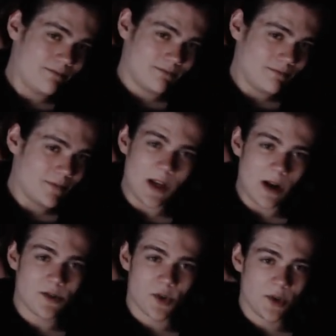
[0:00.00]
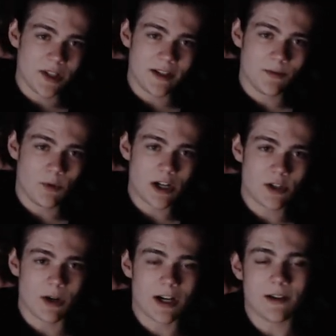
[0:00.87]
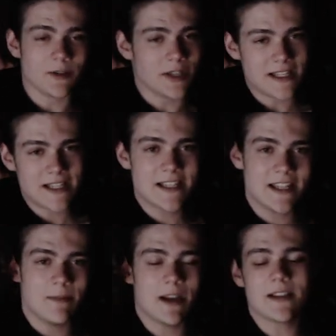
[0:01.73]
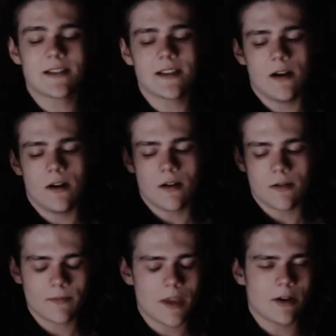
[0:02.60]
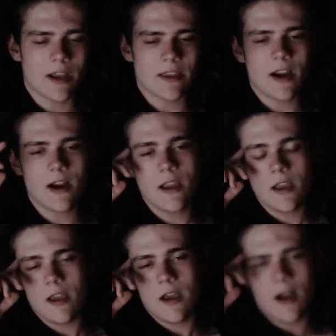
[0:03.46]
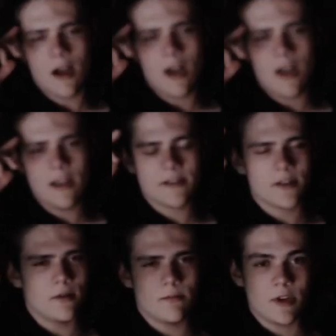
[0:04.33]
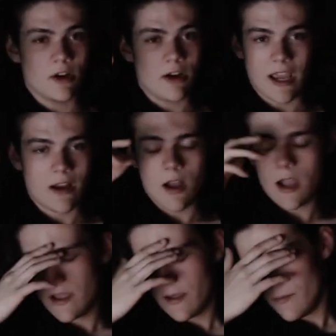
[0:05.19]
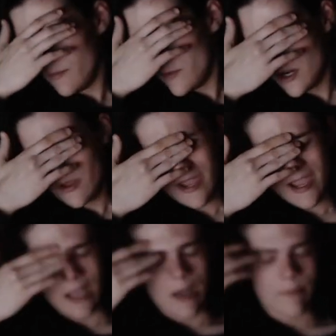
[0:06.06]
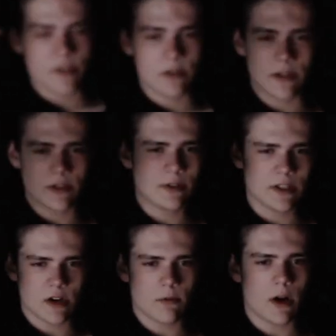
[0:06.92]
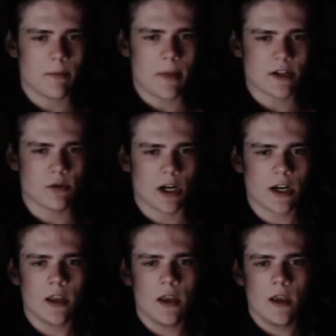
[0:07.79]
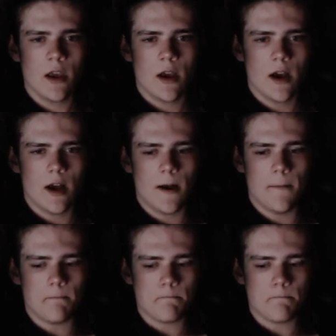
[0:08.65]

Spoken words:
you know, I'll totally walk to work. It'll take 16 minutes. I'll get there. And so, you know, they hang up. So I totally start walking back to work. And